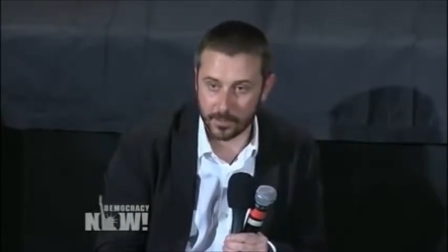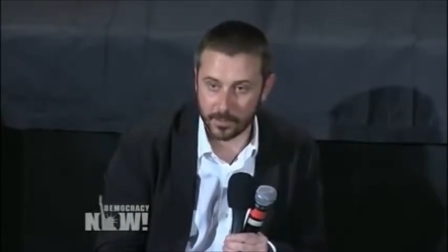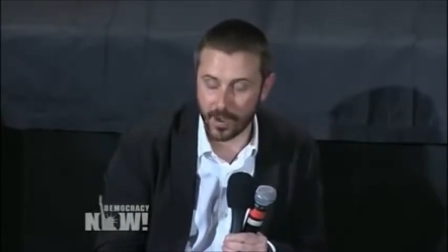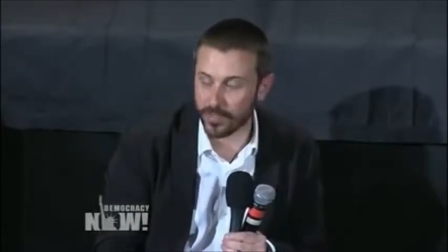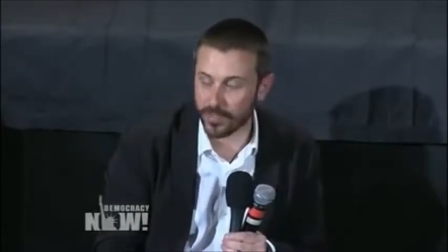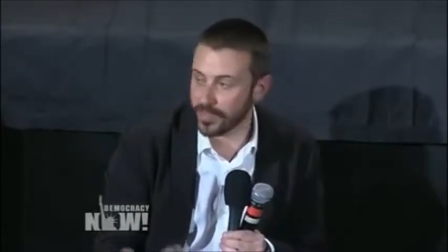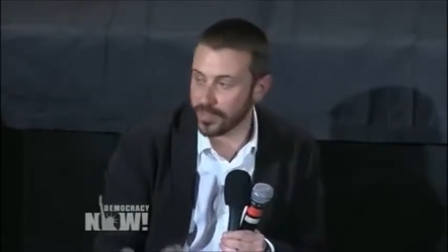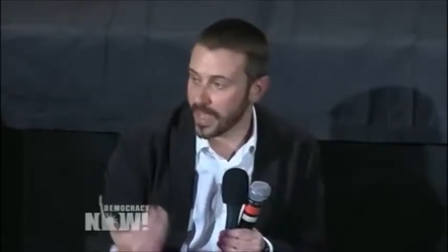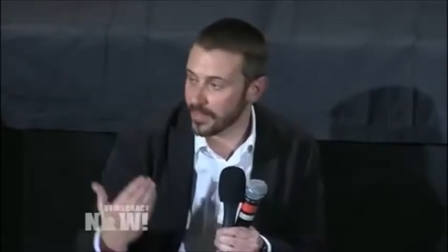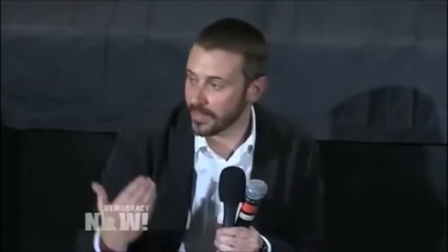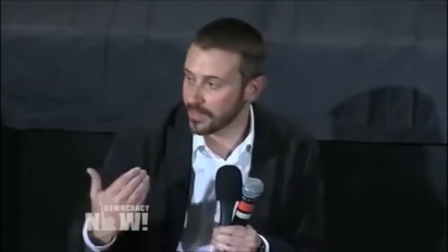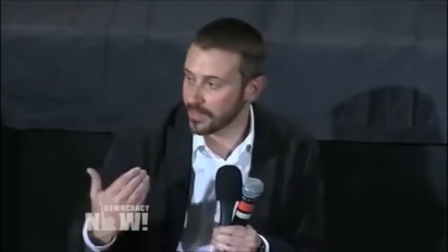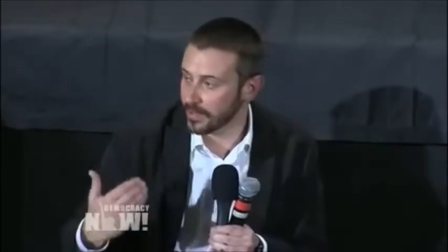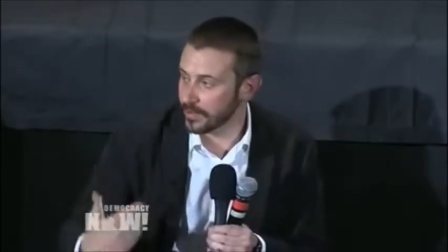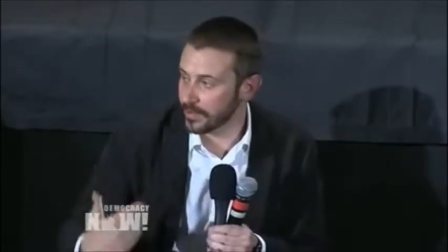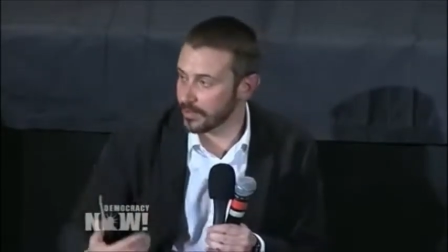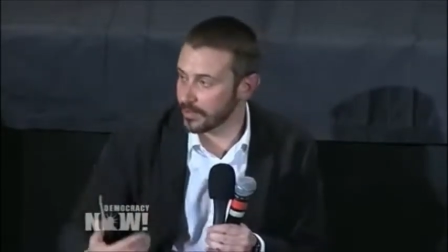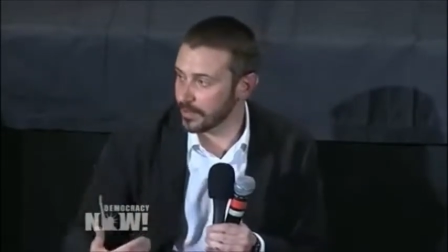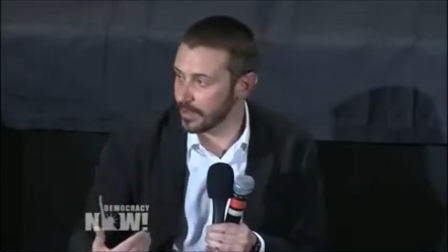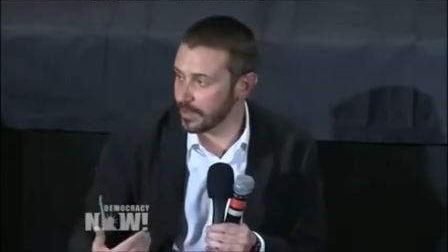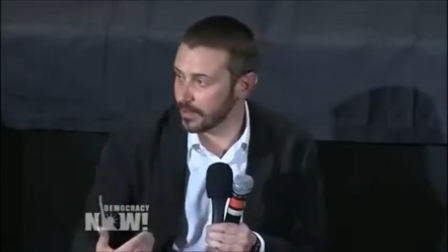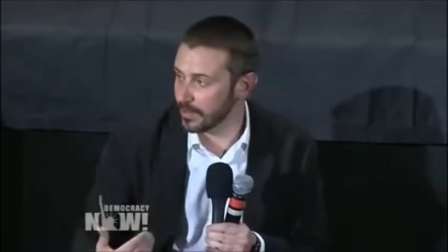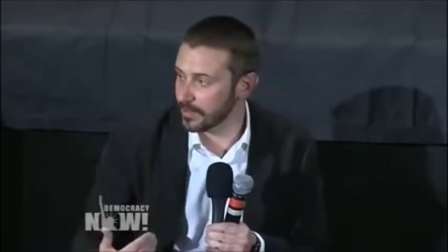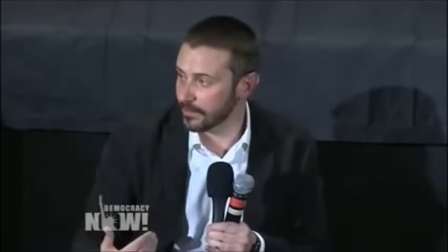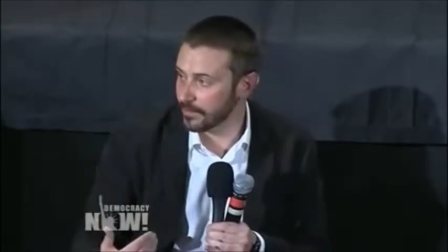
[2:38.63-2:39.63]
But then the,
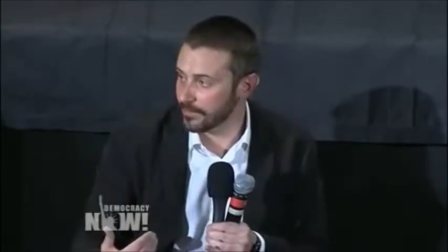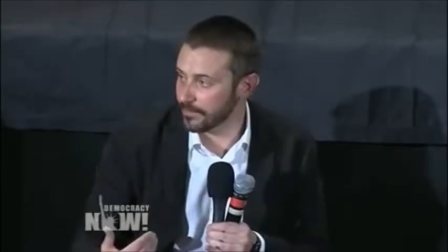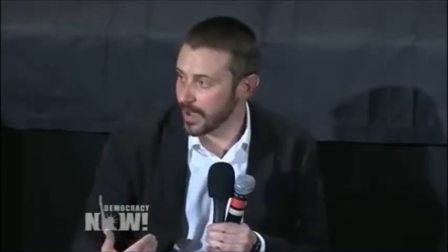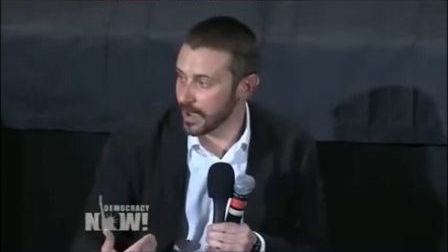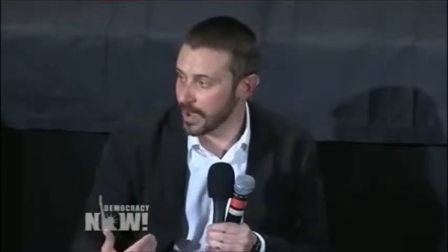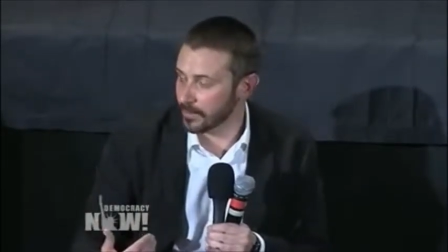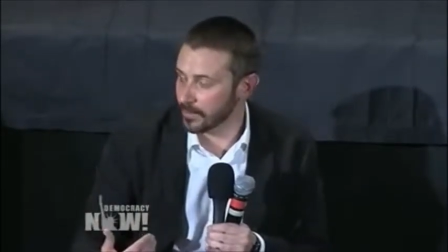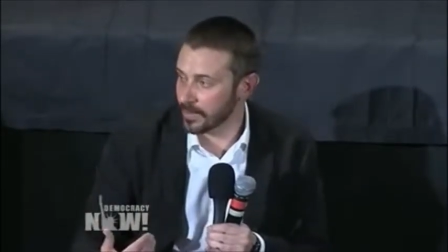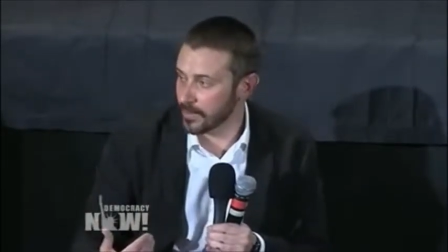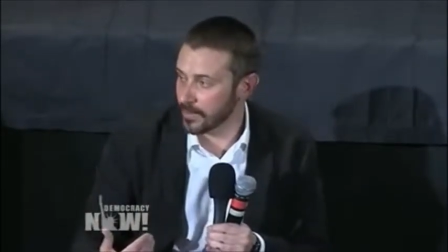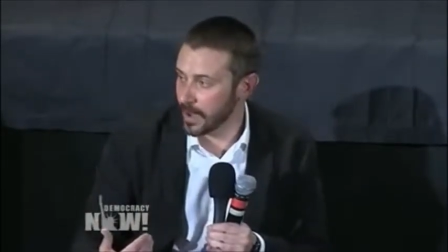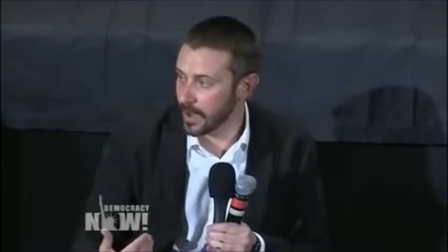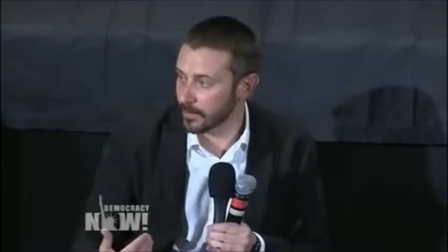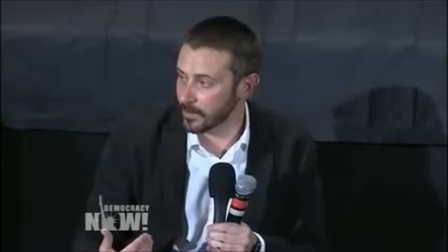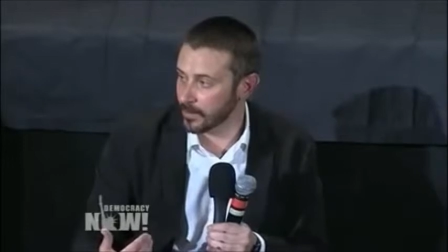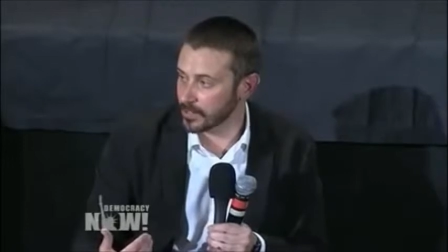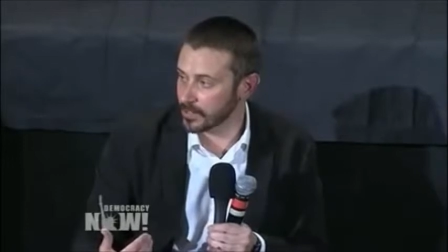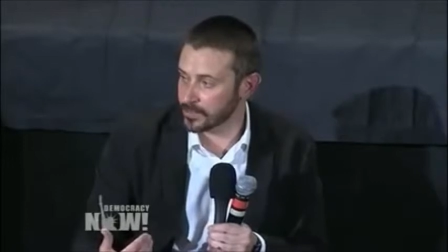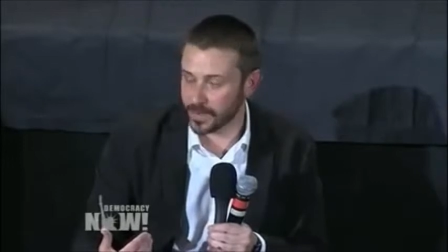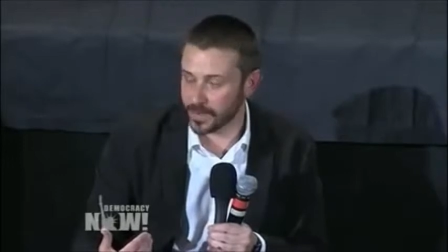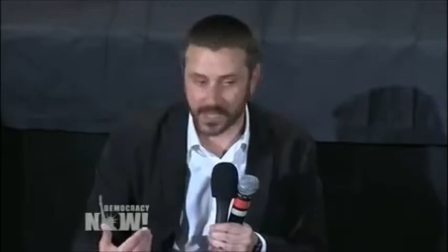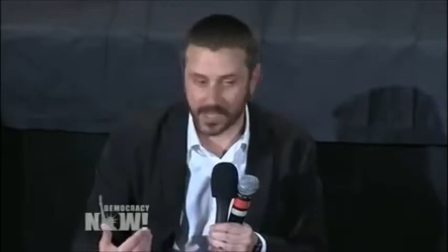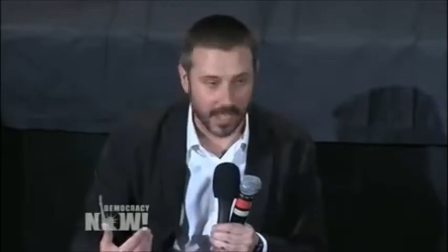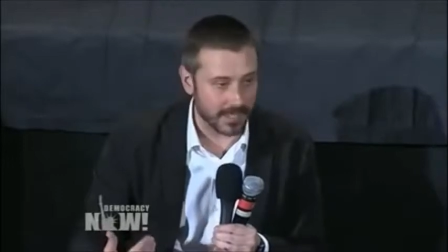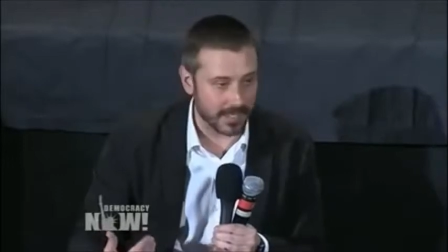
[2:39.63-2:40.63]
the, the family
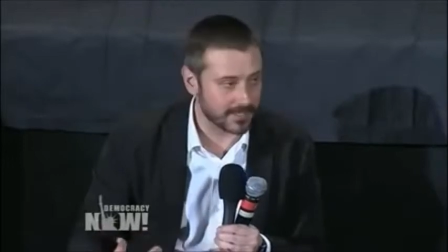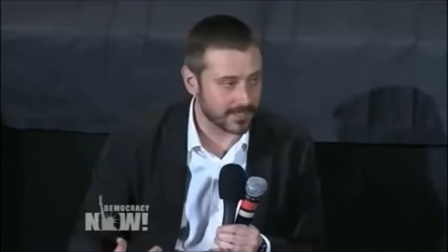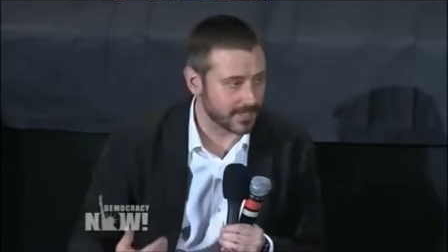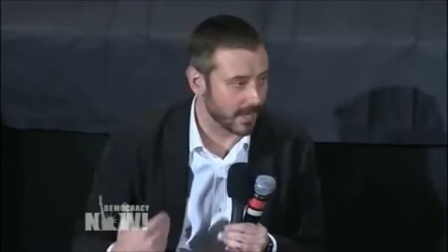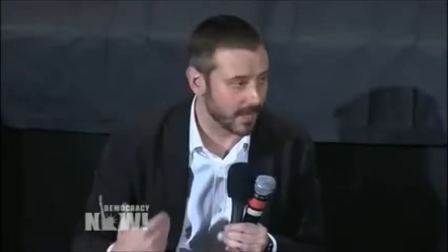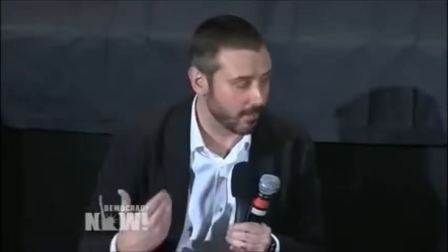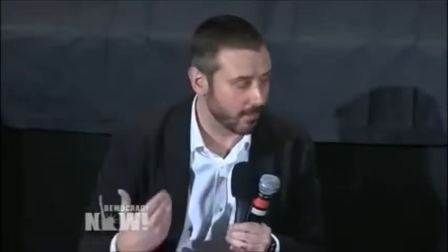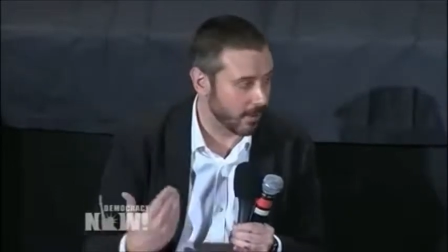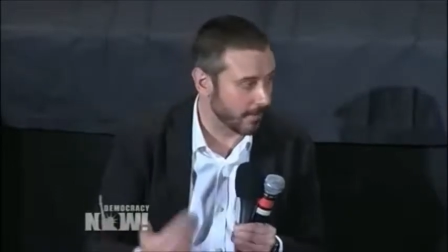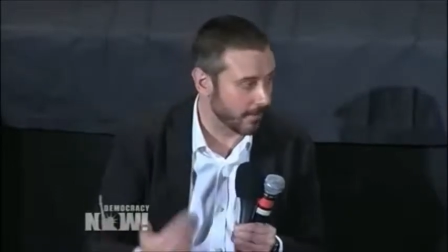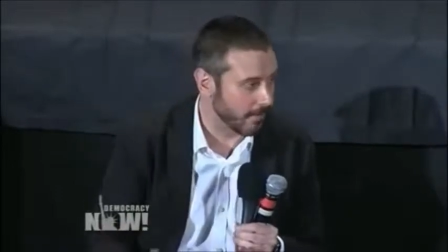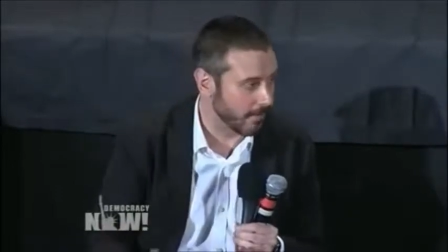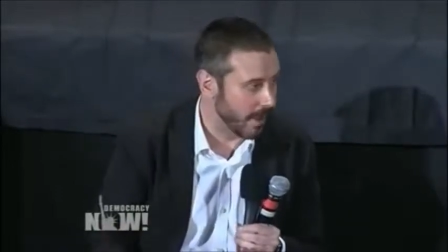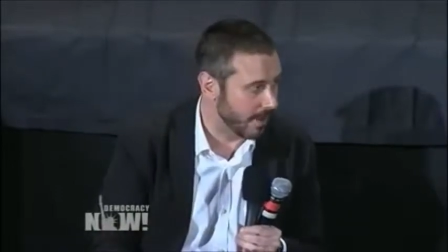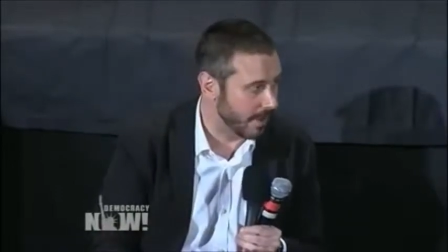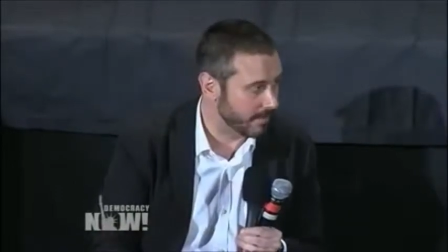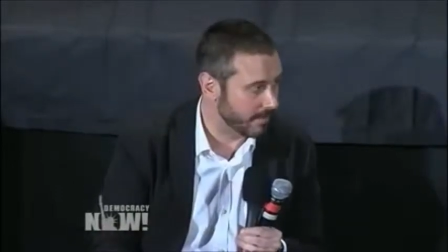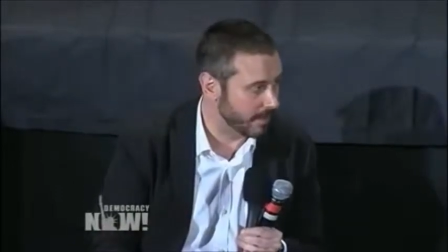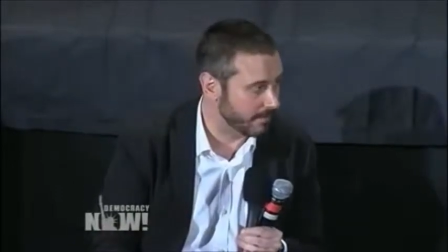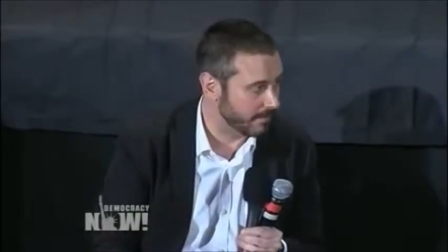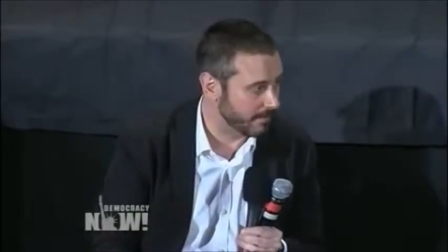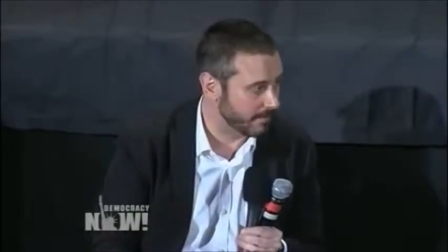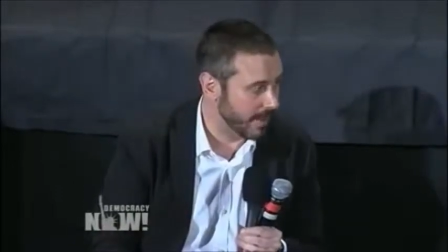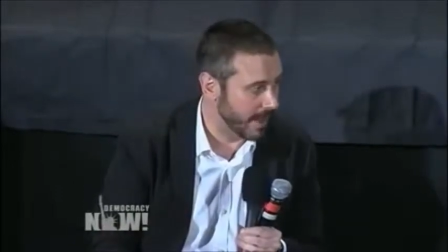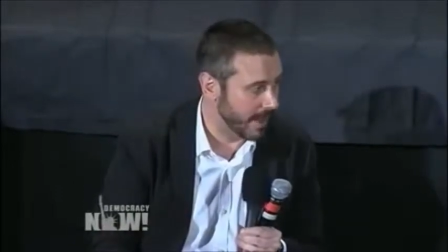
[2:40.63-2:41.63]
members, because they were a
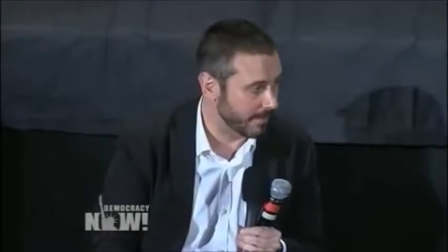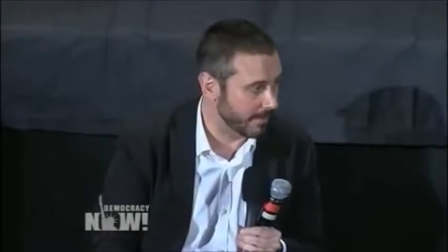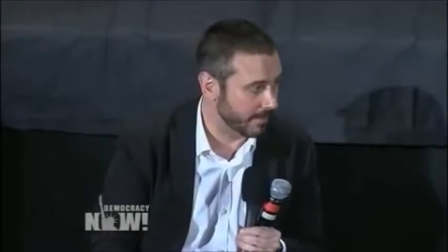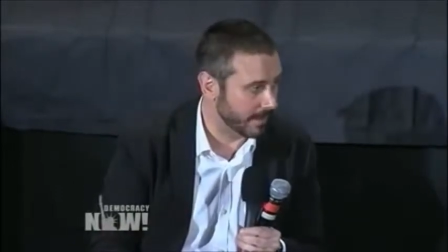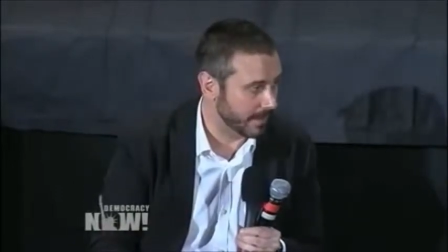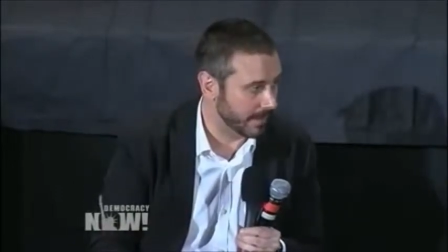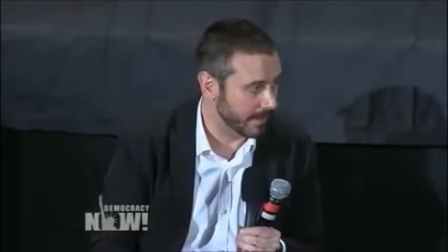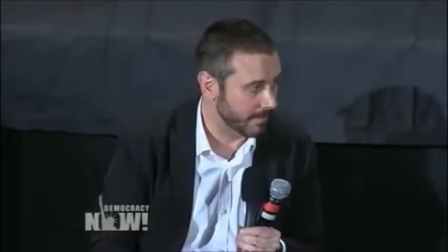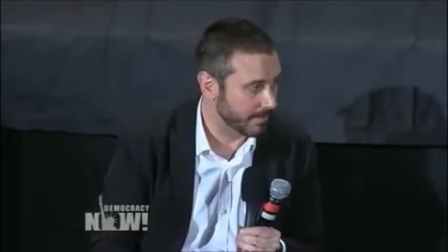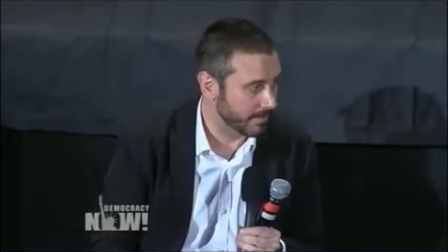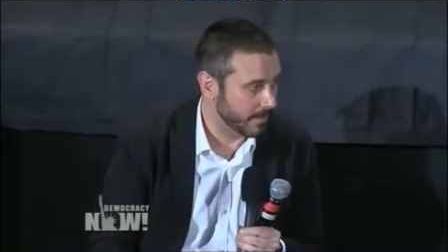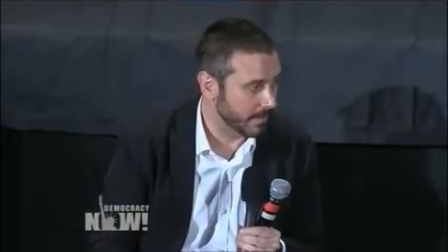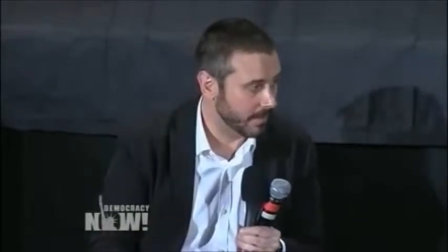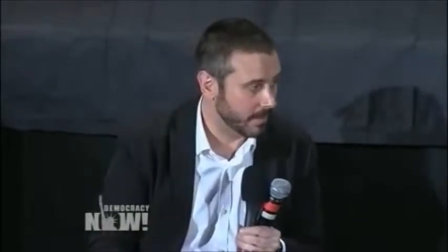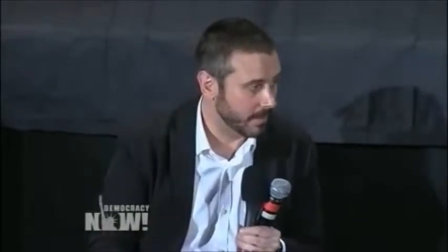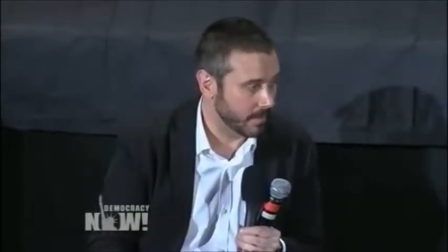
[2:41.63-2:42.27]
prominent family,